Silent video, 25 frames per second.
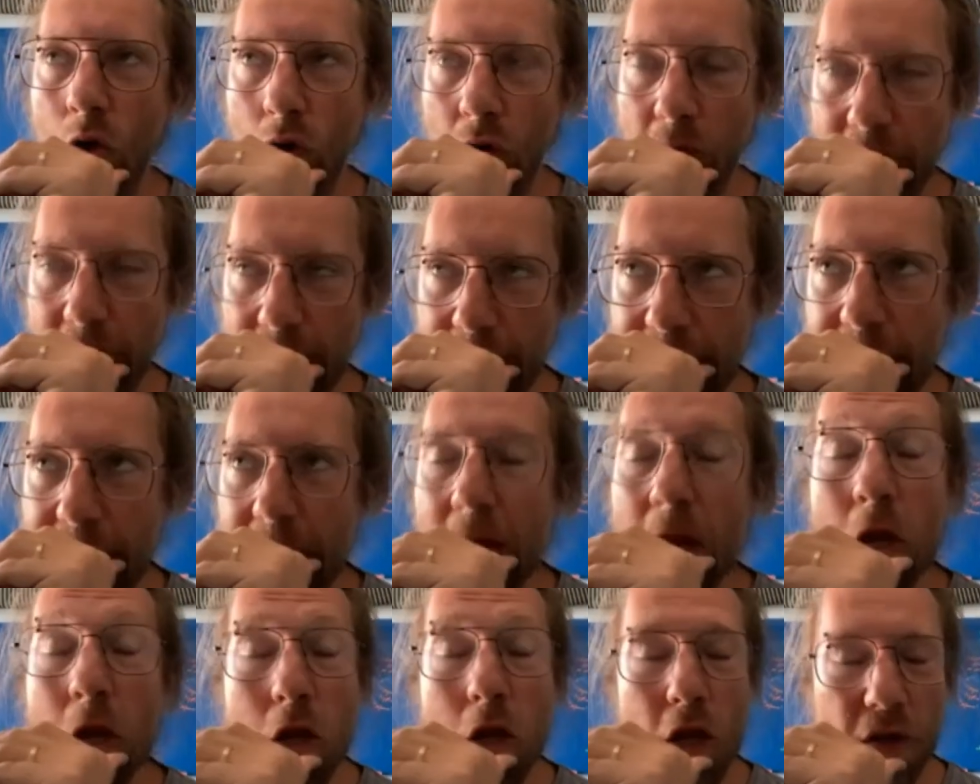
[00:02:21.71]
okay,
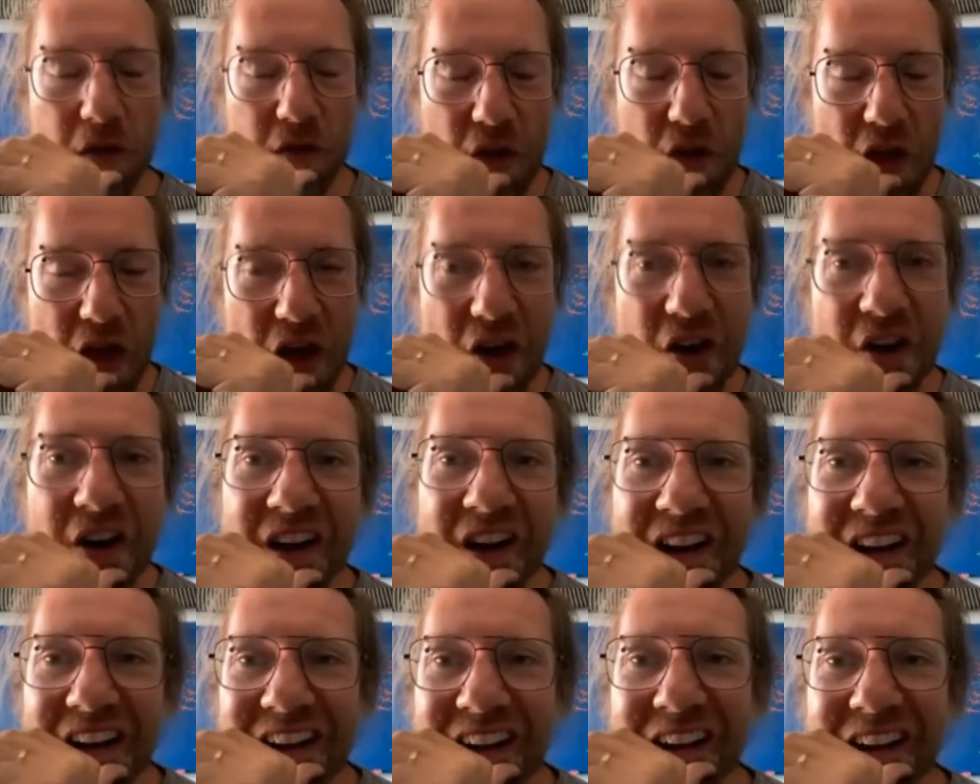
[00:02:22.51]
not now,
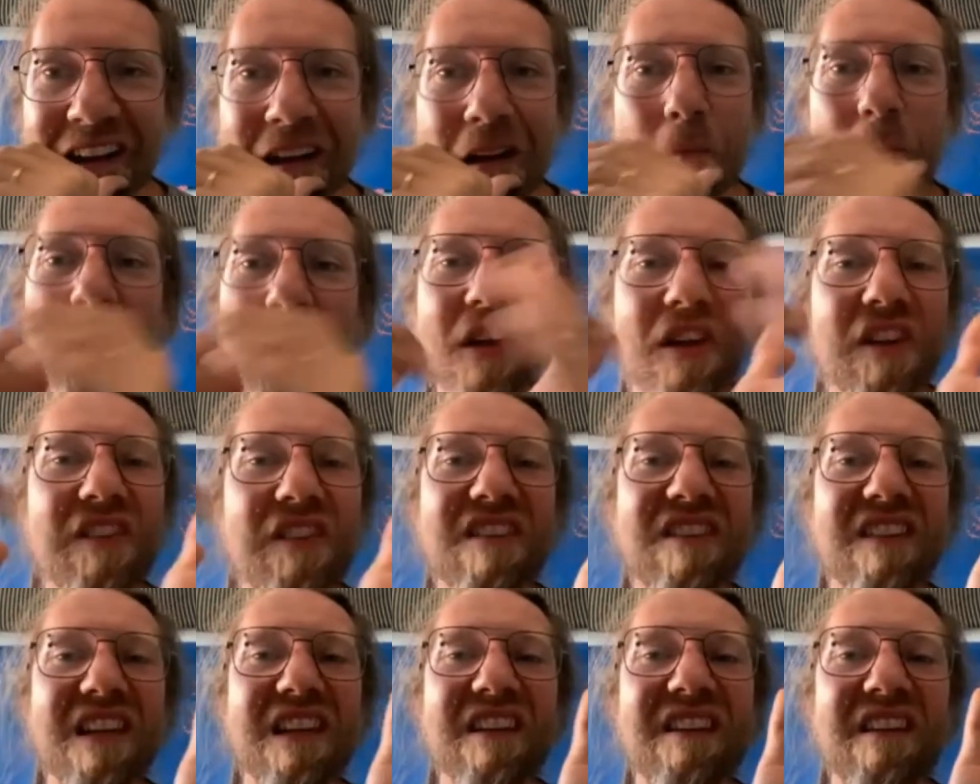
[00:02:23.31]
because
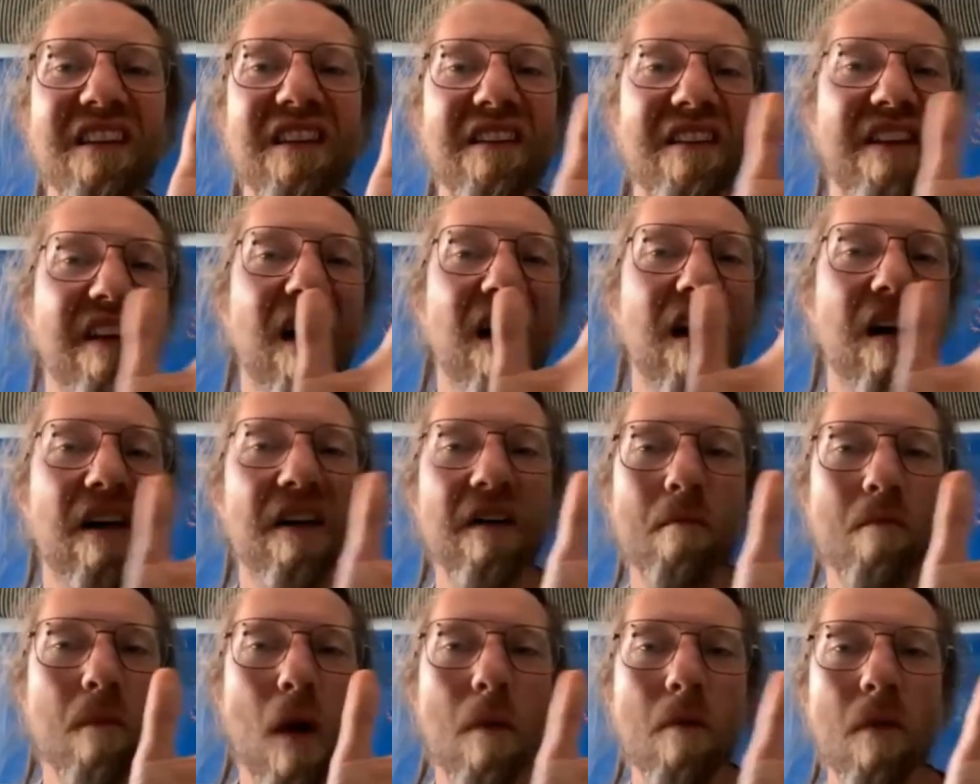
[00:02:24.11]
indeed there are
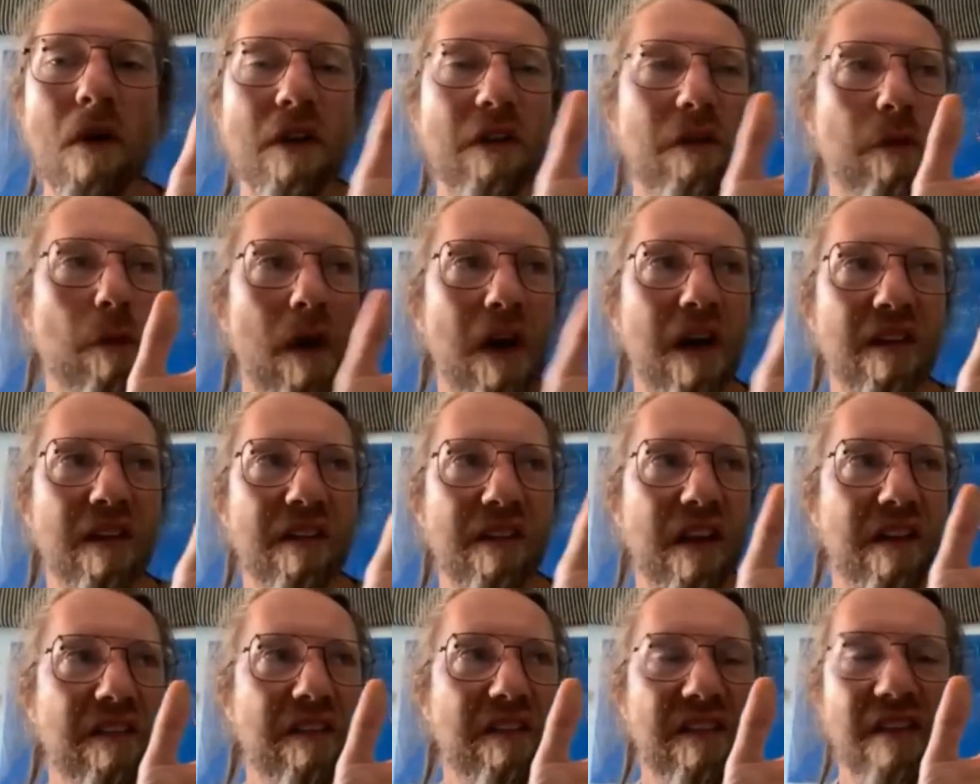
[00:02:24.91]
moments where
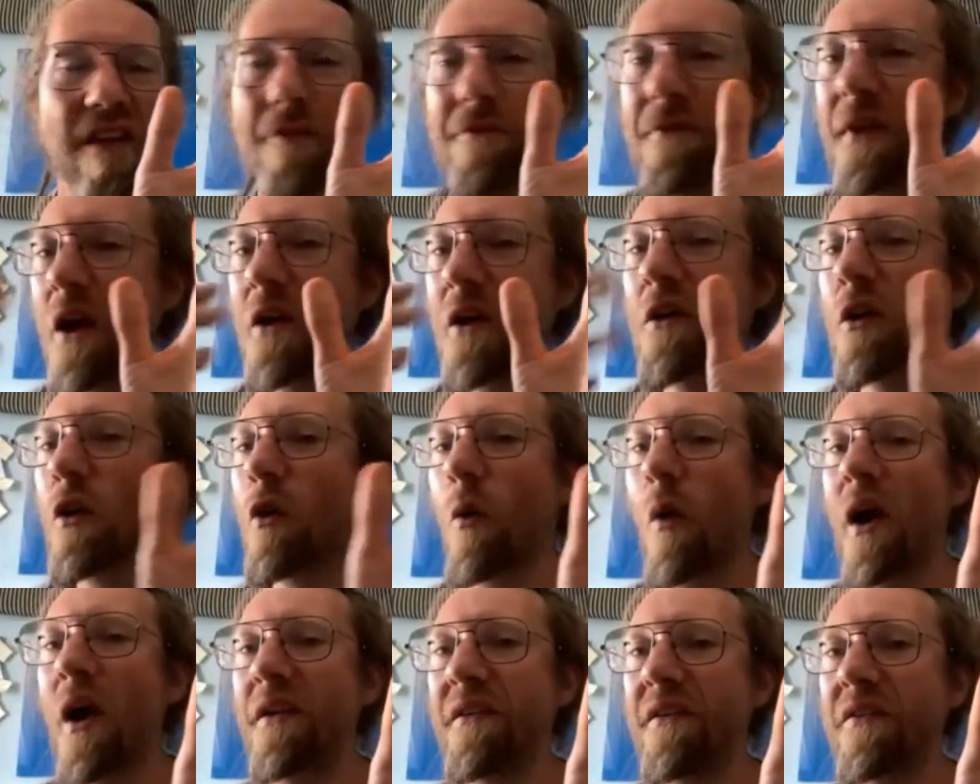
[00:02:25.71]
it's if they're in a
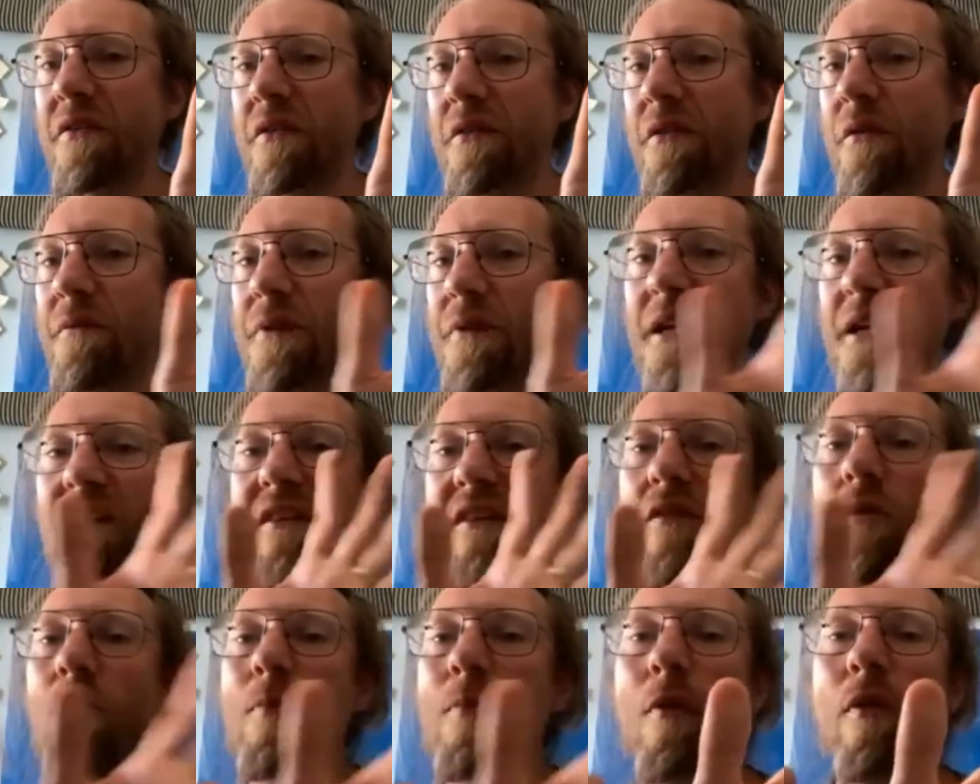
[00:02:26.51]
crisis or something,
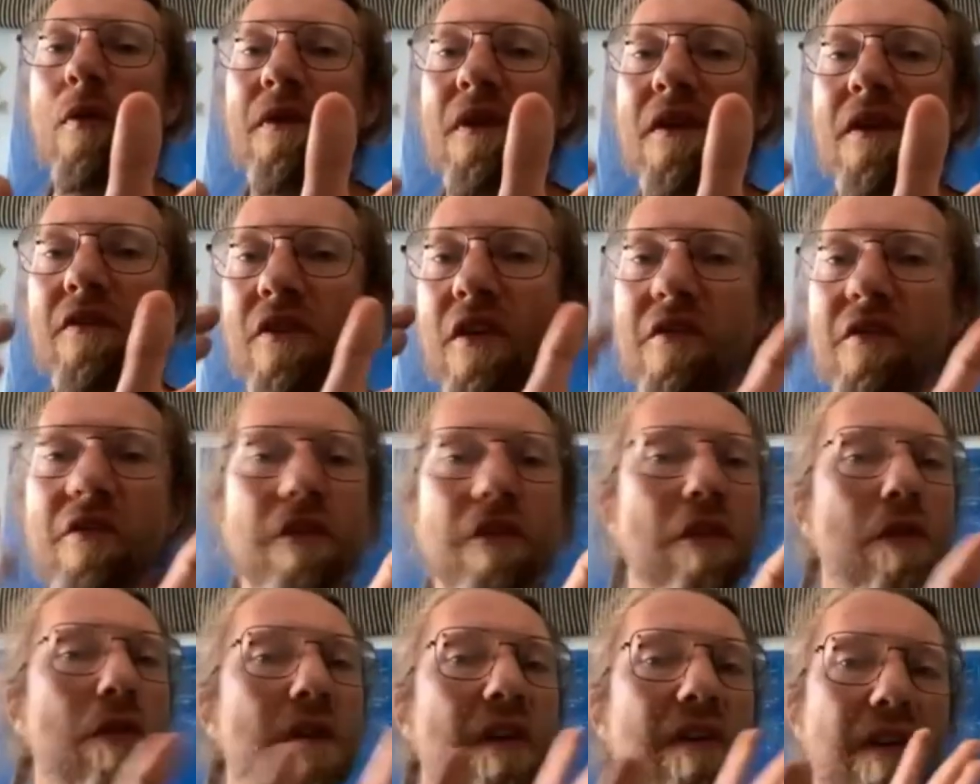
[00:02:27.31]
there's no point. It's just
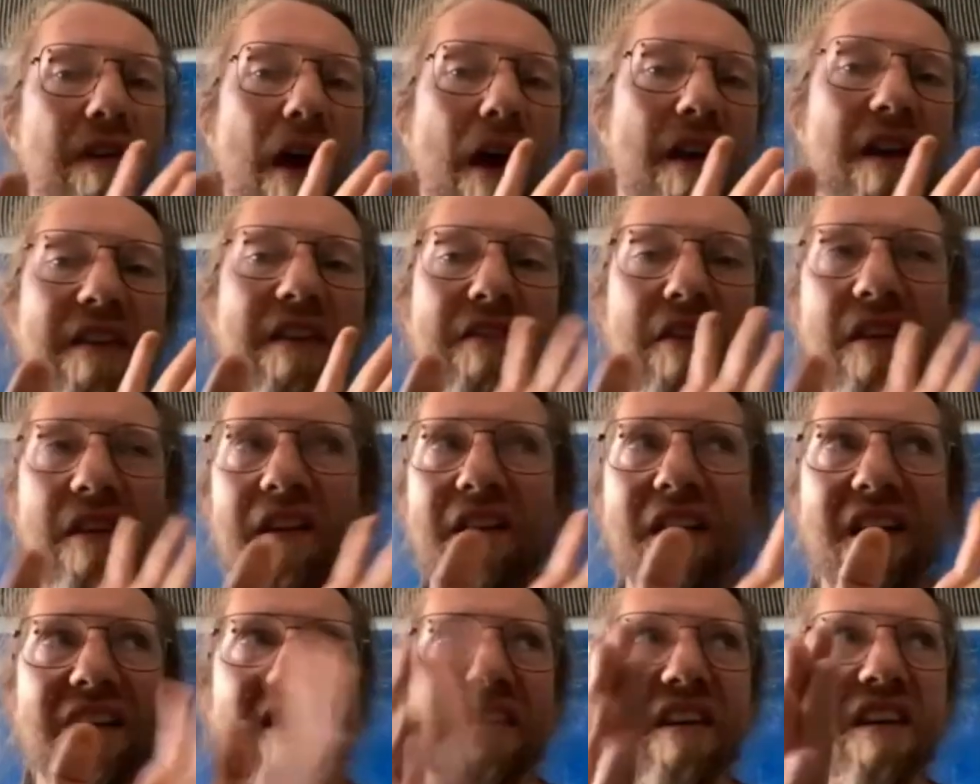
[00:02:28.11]
I listen
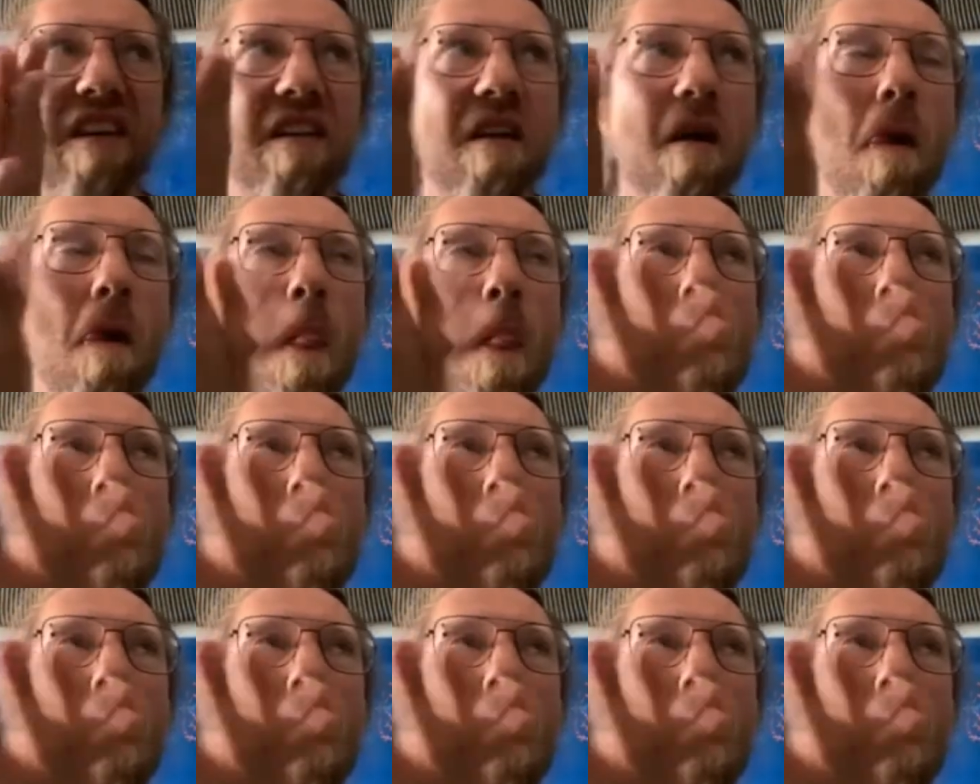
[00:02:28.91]
and that's it.